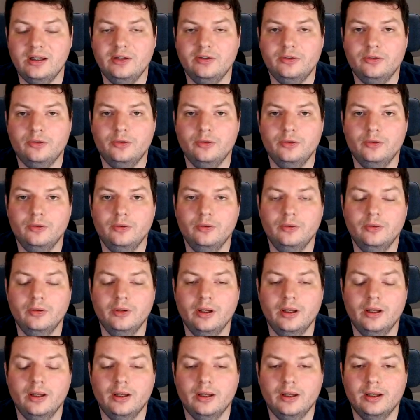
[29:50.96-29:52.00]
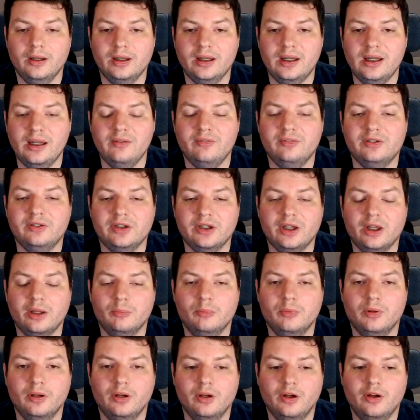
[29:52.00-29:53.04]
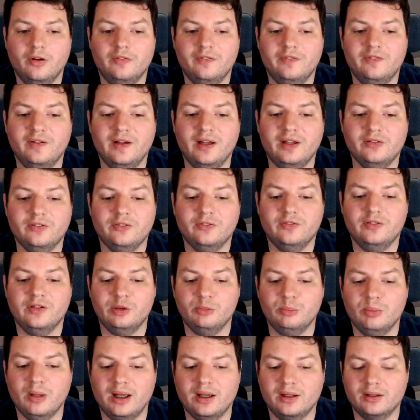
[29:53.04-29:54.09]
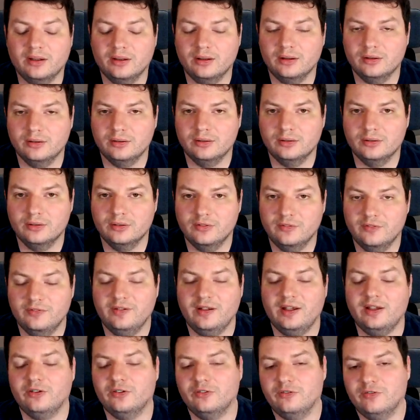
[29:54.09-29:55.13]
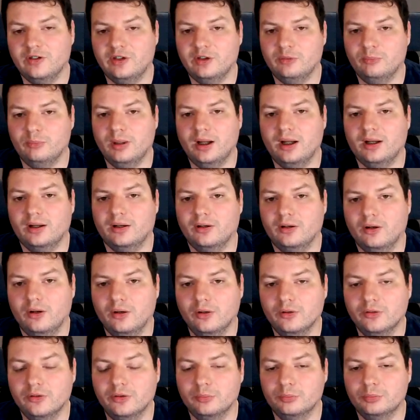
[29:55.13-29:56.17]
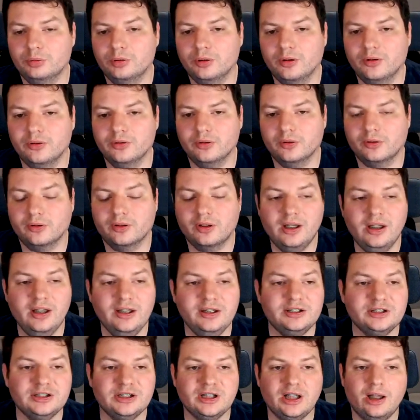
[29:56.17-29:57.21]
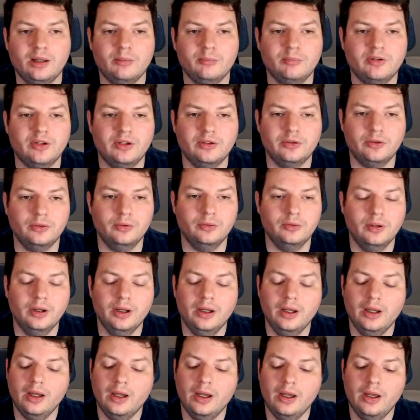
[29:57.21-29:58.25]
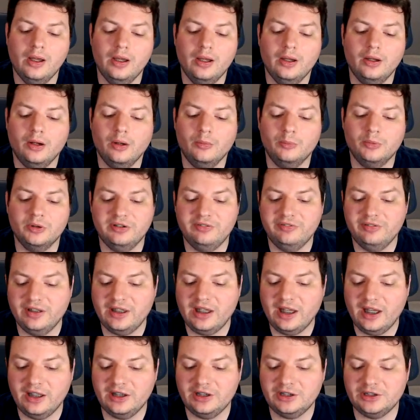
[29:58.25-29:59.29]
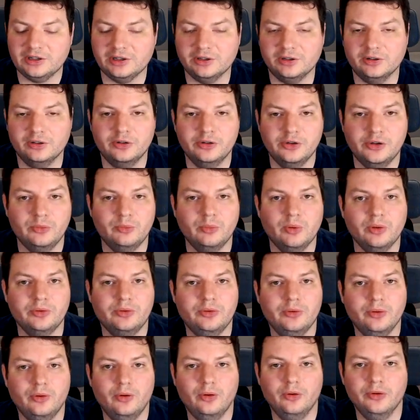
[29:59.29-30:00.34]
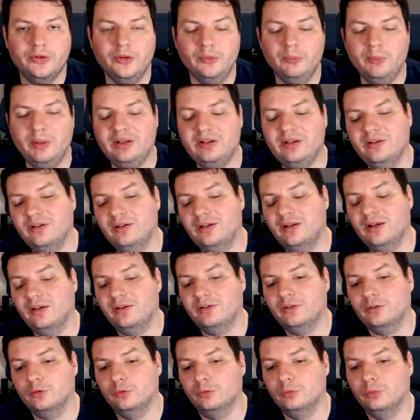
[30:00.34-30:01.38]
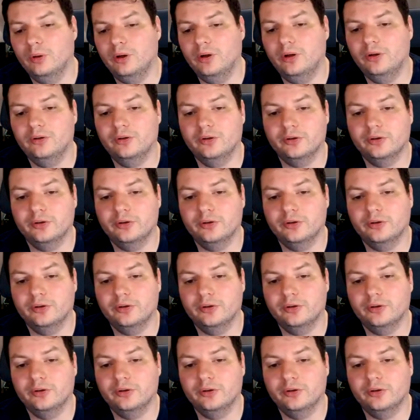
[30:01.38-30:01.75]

is to give them a fast feedback fast feedback on the product. Each time they do a modification, you want your automated test to run